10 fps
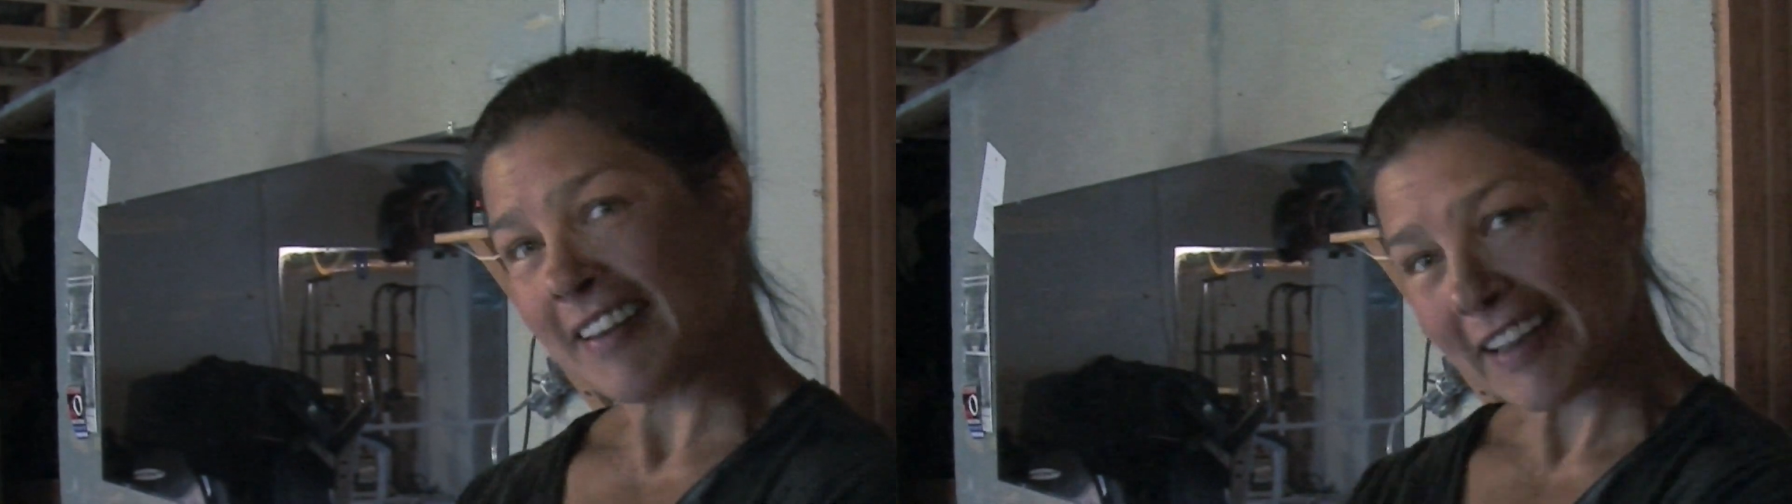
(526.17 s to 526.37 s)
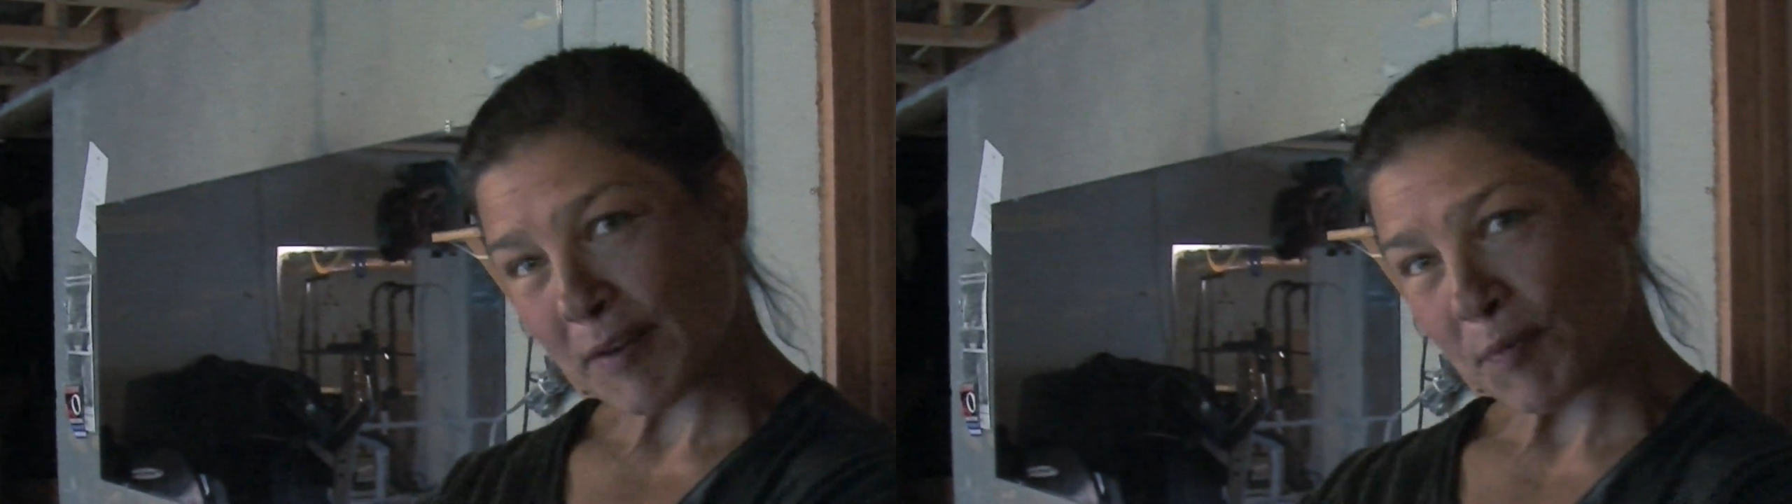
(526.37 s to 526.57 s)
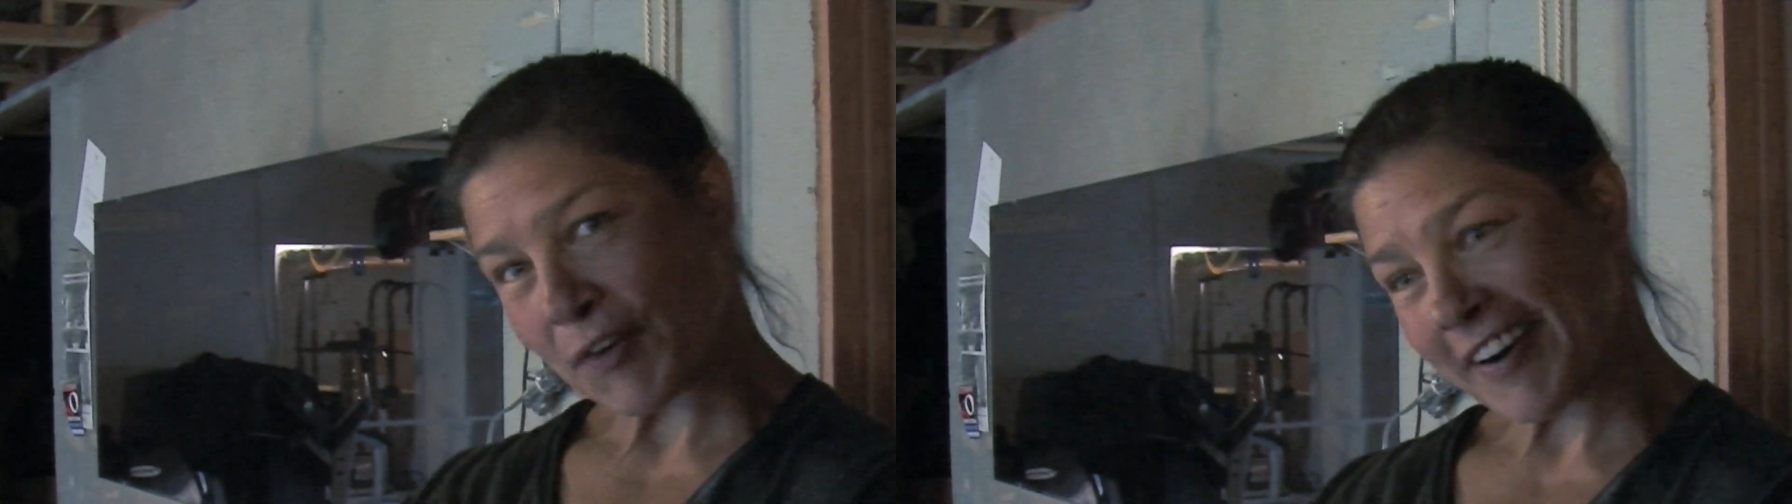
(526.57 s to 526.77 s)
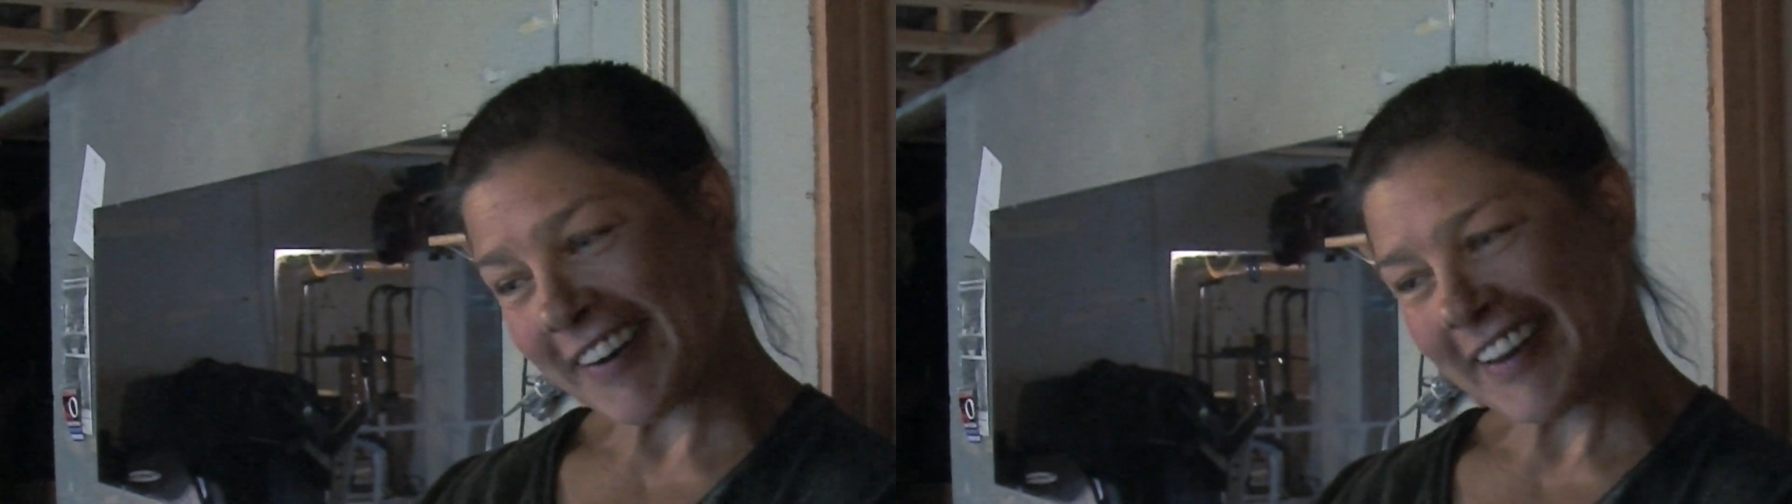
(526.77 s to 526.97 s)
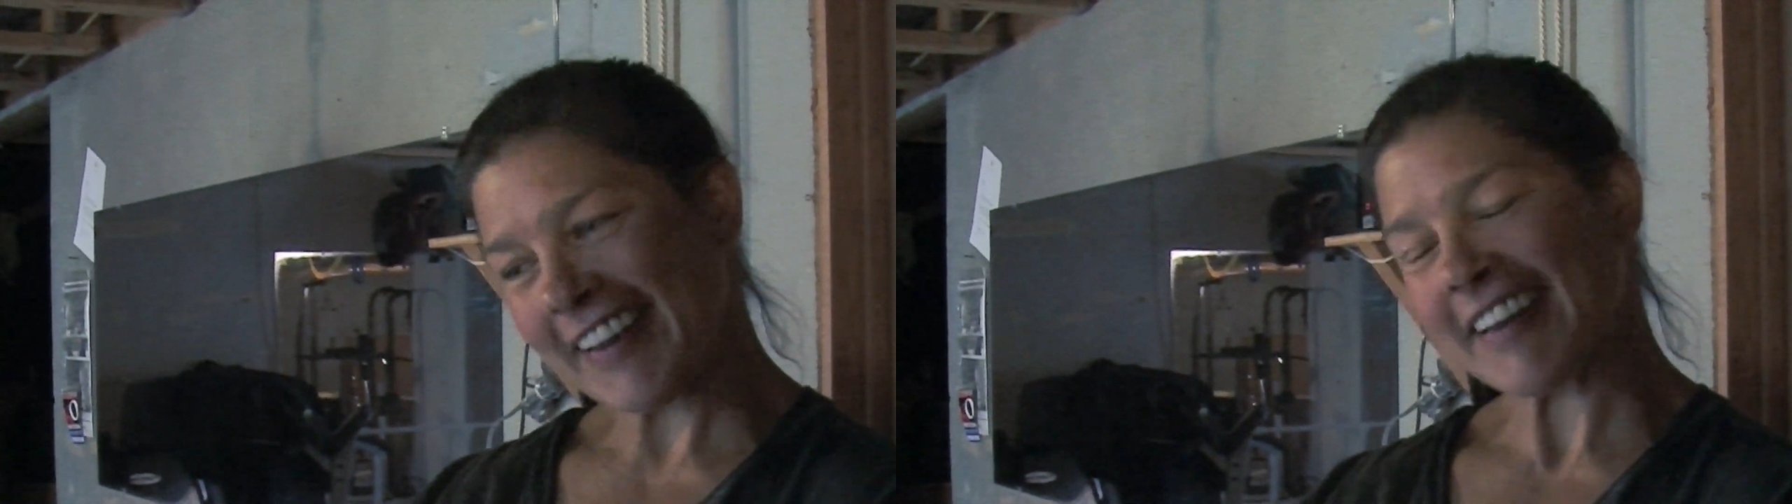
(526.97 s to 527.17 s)
like a
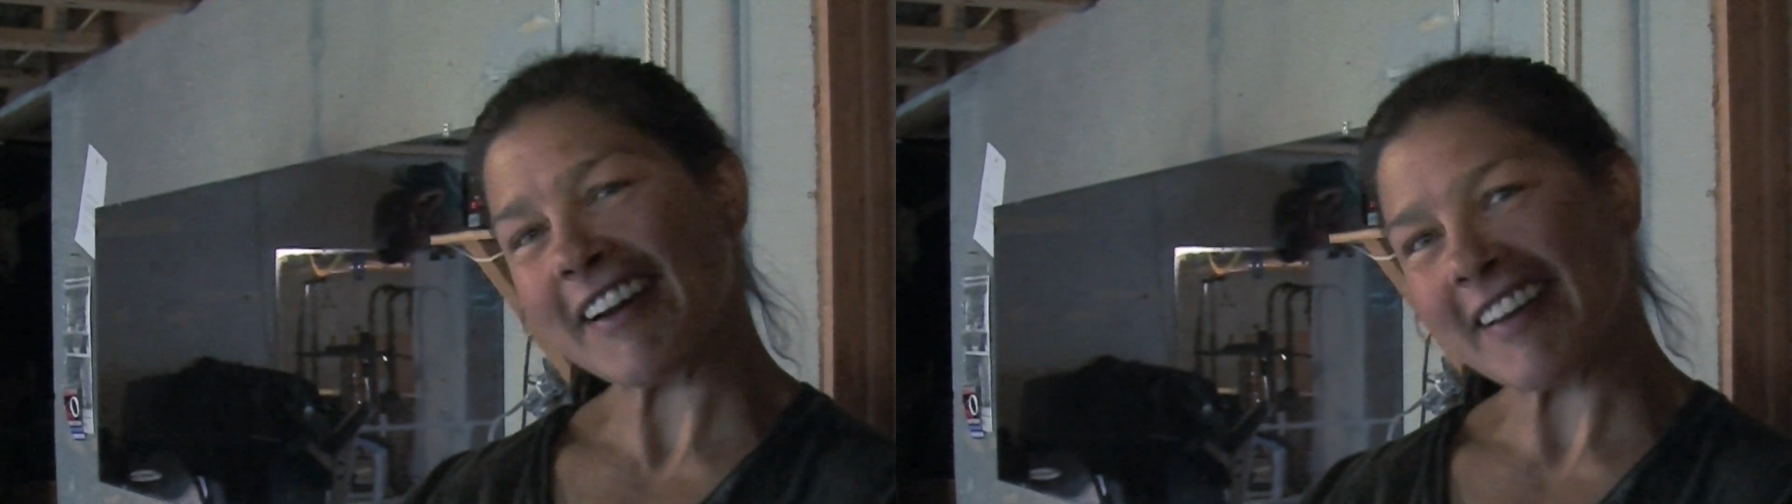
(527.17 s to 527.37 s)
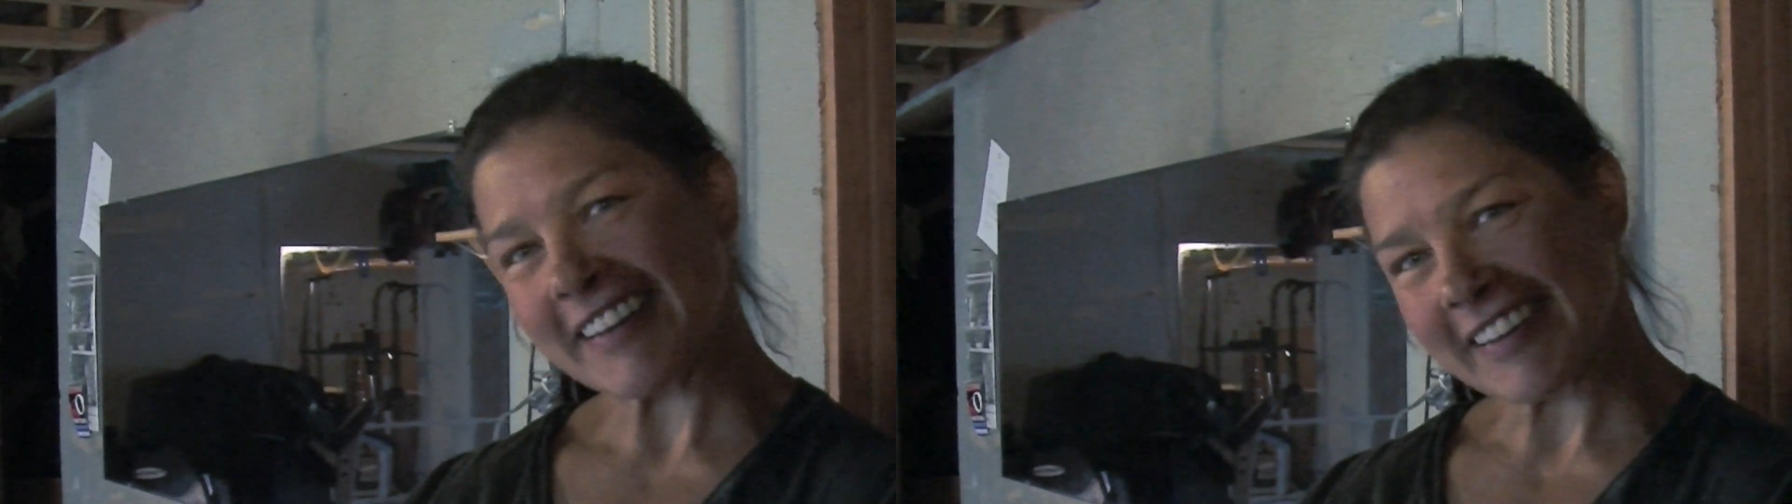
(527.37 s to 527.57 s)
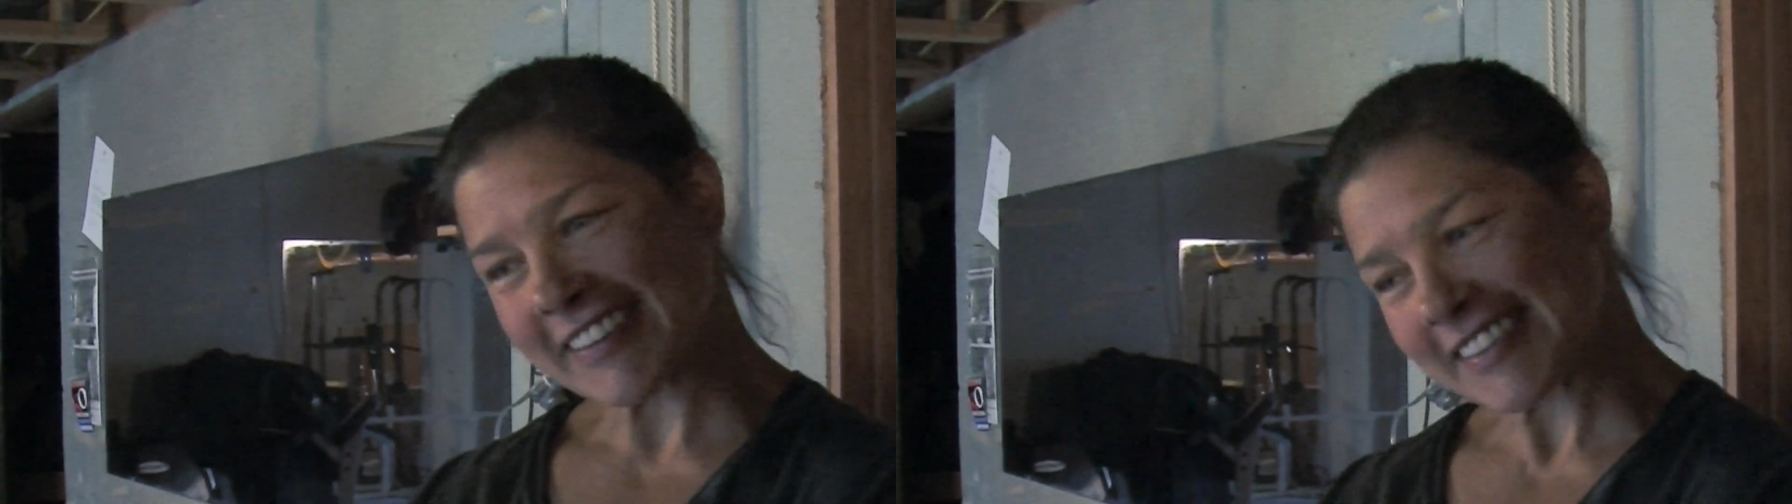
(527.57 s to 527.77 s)
prairie, and all the little